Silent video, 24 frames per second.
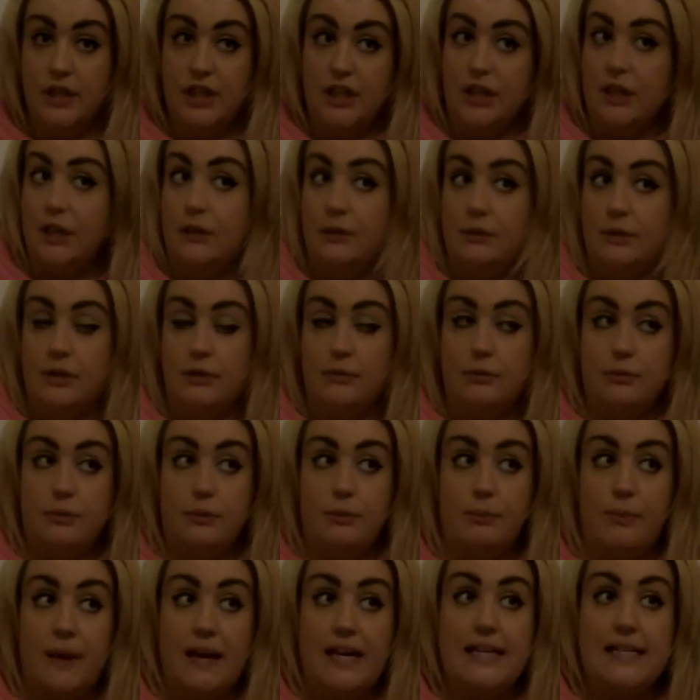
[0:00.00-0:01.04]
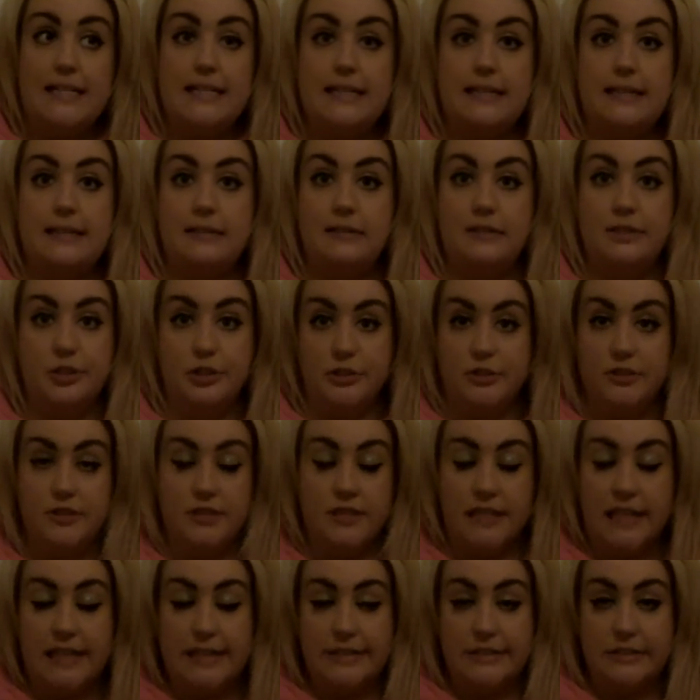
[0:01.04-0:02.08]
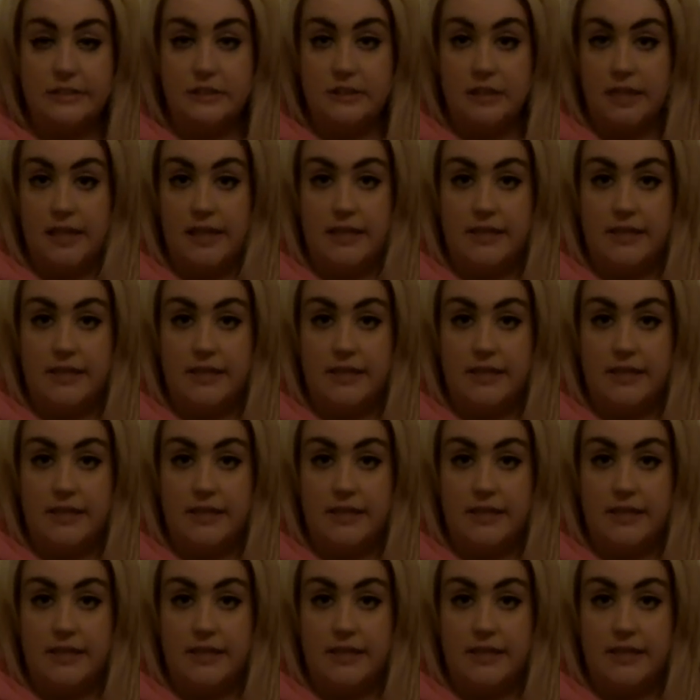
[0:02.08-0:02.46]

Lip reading: You know, you're basically just an adult,